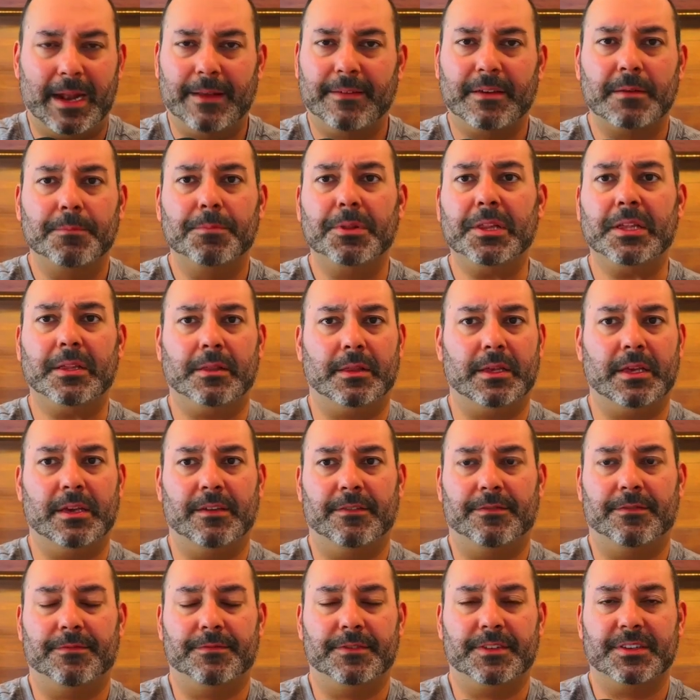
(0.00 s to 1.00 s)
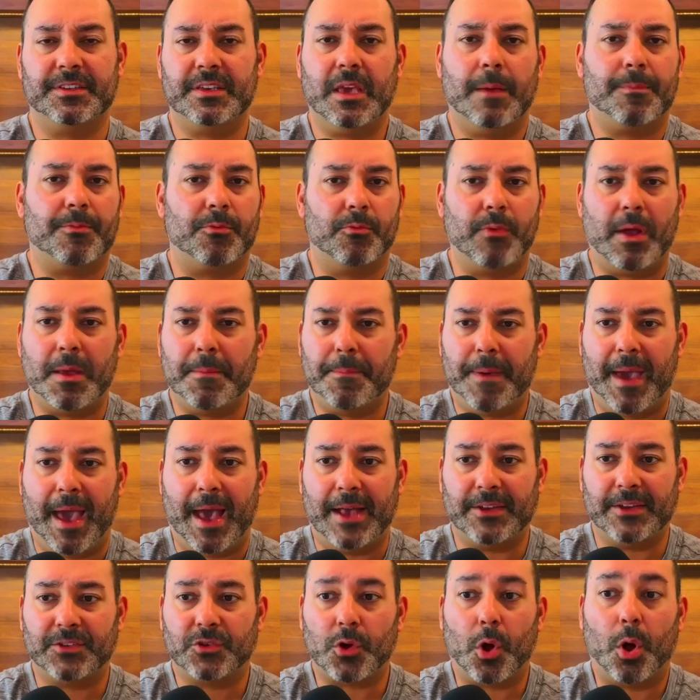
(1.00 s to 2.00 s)
I completely have skipped right
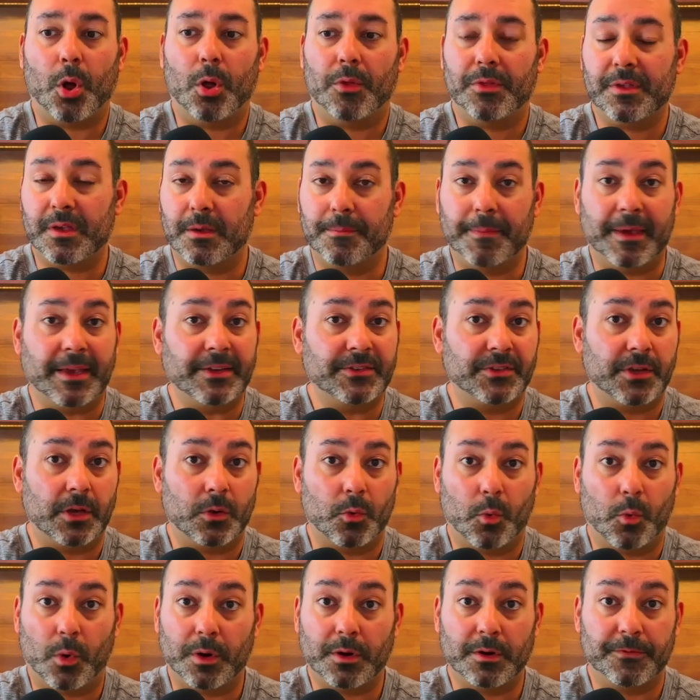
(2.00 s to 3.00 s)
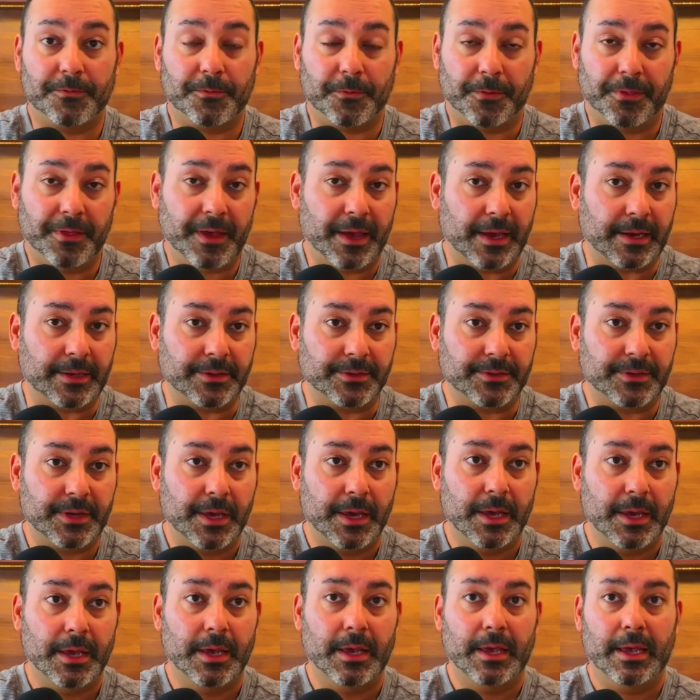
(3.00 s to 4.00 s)
past all the amazing, wonderful things.